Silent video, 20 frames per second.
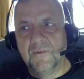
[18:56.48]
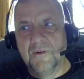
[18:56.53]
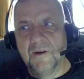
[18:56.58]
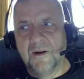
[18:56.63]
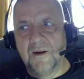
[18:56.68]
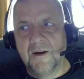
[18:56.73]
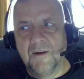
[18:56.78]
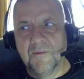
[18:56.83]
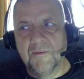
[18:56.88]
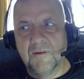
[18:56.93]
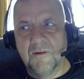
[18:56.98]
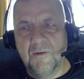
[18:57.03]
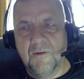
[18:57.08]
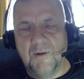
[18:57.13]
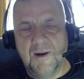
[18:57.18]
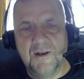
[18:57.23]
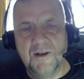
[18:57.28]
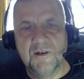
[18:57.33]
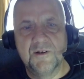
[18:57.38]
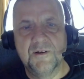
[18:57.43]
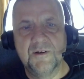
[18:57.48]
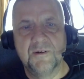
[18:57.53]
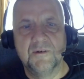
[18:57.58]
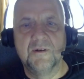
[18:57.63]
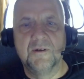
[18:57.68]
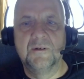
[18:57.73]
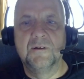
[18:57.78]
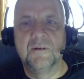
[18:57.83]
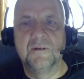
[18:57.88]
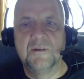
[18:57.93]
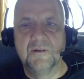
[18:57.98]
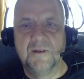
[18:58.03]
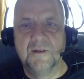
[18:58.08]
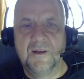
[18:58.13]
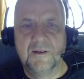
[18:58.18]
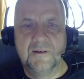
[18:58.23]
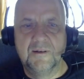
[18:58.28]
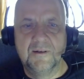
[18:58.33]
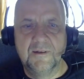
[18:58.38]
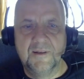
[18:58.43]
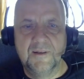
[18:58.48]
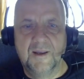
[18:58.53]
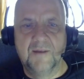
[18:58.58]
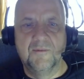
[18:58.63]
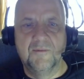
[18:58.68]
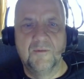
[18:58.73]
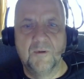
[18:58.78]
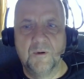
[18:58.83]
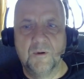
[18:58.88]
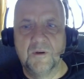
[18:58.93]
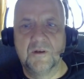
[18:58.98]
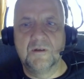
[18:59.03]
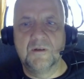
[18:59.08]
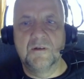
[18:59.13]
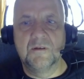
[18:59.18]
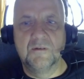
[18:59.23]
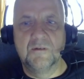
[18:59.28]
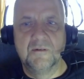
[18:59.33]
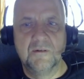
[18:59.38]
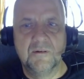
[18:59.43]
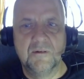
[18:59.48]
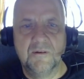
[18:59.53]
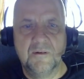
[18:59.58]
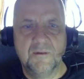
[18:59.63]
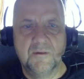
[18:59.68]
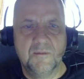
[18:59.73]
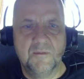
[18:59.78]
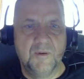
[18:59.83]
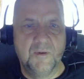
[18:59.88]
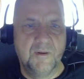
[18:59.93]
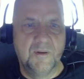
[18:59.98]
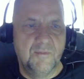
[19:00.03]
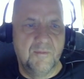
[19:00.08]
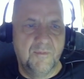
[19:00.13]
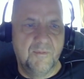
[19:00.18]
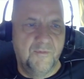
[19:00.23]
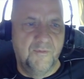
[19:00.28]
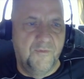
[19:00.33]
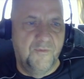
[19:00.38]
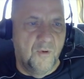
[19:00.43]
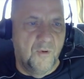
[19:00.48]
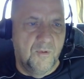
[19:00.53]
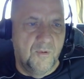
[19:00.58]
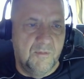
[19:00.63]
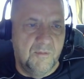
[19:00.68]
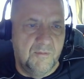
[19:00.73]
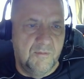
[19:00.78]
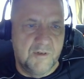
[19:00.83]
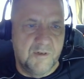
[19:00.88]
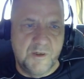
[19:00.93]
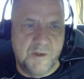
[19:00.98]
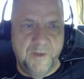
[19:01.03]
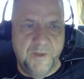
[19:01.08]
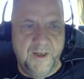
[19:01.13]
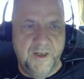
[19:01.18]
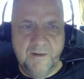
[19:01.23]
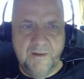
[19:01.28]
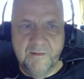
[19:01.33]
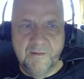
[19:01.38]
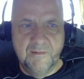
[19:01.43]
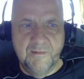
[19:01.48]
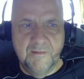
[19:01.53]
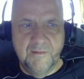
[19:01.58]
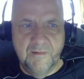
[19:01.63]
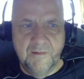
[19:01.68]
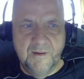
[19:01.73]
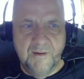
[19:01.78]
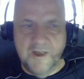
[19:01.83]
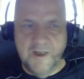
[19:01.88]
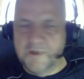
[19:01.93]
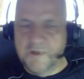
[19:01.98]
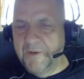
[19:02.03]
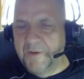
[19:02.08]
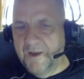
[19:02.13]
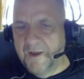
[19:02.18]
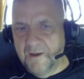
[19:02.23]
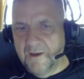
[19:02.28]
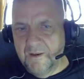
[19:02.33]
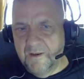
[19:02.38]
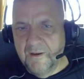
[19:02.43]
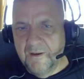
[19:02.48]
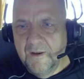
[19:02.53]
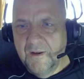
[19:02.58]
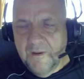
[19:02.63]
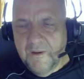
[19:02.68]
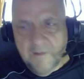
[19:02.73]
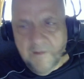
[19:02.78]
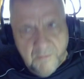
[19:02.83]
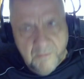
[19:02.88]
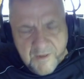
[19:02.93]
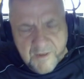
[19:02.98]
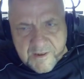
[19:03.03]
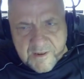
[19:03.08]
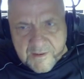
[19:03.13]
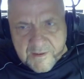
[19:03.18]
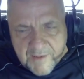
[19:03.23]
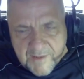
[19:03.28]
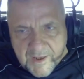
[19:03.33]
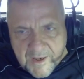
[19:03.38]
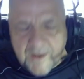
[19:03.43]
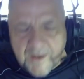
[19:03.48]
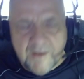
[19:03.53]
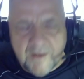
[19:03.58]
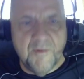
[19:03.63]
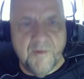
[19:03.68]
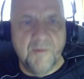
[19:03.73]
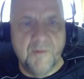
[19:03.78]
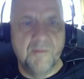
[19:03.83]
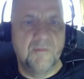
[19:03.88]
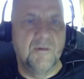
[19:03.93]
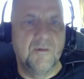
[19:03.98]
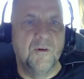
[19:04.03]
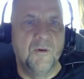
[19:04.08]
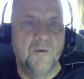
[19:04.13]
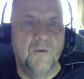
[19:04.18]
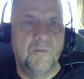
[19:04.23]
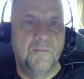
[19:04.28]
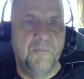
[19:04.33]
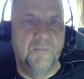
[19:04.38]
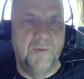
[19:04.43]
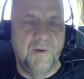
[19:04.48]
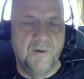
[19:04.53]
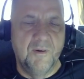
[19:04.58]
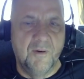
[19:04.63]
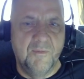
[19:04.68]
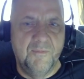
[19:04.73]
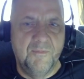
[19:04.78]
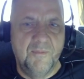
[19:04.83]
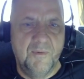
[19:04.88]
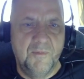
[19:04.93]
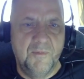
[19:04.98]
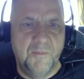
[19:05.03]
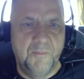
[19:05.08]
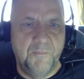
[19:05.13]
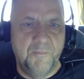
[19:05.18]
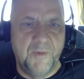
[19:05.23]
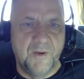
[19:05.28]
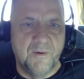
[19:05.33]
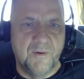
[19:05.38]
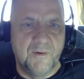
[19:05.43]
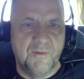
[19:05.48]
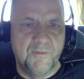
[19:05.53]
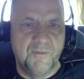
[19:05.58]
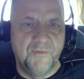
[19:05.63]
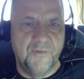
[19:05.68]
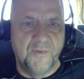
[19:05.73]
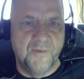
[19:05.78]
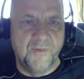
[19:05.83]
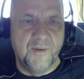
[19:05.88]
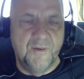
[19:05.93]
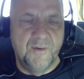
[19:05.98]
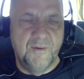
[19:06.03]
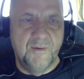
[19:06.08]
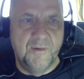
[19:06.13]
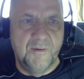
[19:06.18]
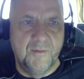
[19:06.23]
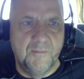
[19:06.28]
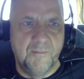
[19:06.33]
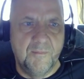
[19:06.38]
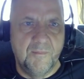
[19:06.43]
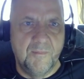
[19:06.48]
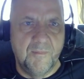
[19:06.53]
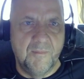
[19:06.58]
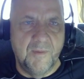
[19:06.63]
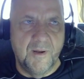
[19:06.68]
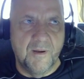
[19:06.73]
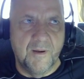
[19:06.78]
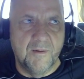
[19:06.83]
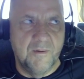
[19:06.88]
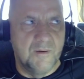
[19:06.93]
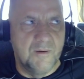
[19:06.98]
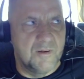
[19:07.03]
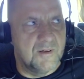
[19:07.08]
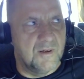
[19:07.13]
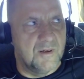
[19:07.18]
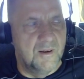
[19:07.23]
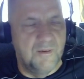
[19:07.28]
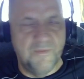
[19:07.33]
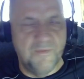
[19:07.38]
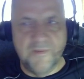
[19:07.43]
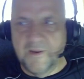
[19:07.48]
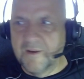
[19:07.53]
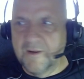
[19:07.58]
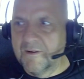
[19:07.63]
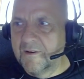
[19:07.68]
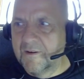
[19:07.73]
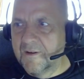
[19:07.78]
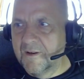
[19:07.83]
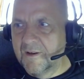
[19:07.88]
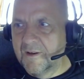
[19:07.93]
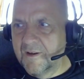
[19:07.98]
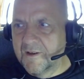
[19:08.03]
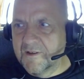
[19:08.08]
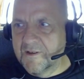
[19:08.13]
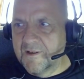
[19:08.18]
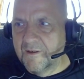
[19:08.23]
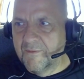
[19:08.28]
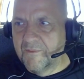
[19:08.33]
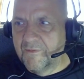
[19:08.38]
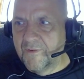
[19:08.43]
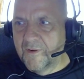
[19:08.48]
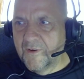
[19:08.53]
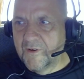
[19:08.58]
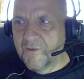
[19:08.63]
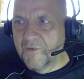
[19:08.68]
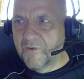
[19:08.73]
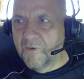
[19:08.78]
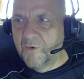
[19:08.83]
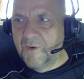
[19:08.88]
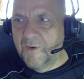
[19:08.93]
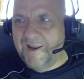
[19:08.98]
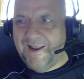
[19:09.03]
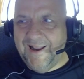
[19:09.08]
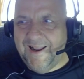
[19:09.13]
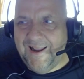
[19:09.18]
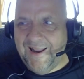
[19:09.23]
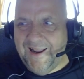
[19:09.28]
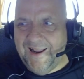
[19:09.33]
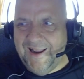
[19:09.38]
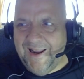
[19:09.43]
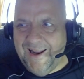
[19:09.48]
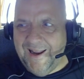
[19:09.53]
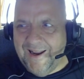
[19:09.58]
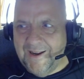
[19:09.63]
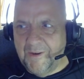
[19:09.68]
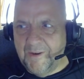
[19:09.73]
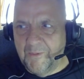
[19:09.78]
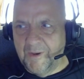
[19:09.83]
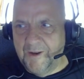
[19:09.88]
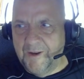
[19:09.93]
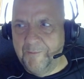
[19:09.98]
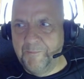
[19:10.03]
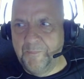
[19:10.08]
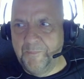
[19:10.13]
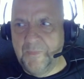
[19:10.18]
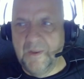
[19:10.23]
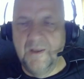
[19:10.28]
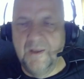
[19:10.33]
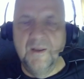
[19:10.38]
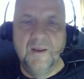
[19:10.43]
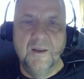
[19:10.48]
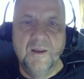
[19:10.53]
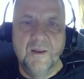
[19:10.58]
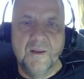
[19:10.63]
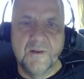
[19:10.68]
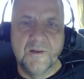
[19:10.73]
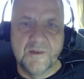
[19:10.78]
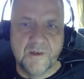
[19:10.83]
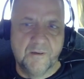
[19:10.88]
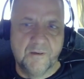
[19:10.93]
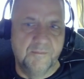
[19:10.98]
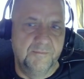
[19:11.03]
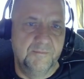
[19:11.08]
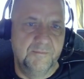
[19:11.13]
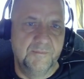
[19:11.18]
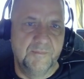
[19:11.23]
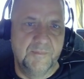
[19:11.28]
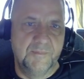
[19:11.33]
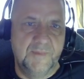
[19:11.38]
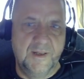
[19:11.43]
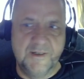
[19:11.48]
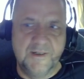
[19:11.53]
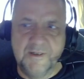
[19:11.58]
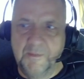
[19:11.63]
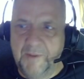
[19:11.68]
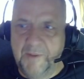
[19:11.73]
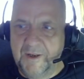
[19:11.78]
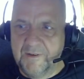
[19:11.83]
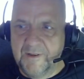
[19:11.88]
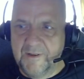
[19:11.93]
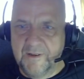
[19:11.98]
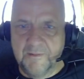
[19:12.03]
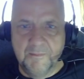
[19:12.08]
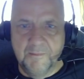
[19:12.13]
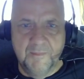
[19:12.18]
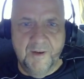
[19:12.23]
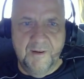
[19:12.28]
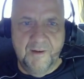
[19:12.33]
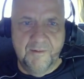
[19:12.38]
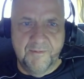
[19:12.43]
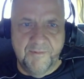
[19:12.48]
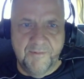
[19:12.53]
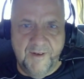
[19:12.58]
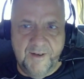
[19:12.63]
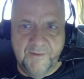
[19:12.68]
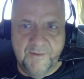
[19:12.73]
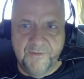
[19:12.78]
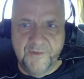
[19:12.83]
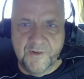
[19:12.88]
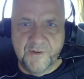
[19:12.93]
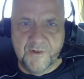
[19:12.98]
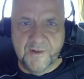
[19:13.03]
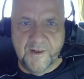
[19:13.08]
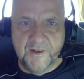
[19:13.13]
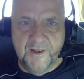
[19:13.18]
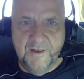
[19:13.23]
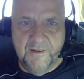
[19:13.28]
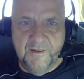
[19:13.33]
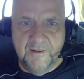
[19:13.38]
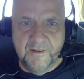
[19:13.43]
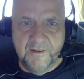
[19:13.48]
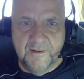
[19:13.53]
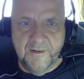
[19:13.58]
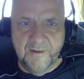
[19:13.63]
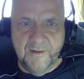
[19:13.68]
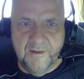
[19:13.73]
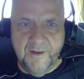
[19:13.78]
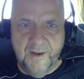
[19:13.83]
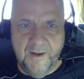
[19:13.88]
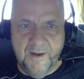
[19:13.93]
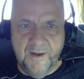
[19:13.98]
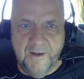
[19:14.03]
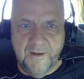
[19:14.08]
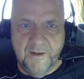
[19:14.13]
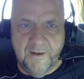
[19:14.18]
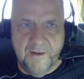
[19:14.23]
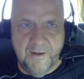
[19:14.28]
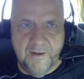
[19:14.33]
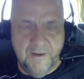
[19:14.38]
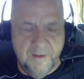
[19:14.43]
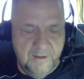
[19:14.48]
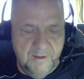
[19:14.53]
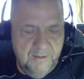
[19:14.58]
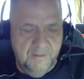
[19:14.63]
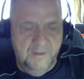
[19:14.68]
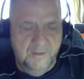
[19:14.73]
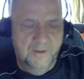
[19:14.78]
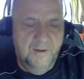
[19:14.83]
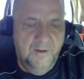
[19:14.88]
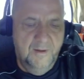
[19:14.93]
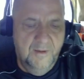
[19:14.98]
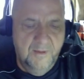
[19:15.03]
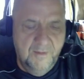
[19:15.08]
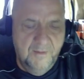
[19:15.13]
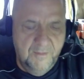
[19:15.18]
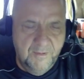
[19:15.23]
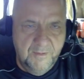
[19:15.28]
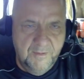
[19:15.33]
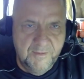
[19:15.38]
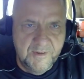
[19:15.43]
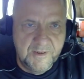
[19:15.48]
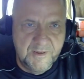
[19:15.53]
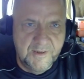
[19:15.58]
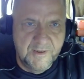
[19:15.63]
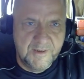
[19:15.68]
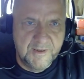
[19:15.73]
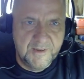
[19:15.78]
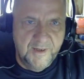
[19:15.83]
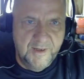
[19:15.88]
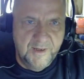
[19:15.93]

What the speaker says: I'm quite sure that that works with full speed SPI, which can never go beyond 50 megahertz, I think, on an STM32. Anyway, so that's about it, my rant for today. And what was his name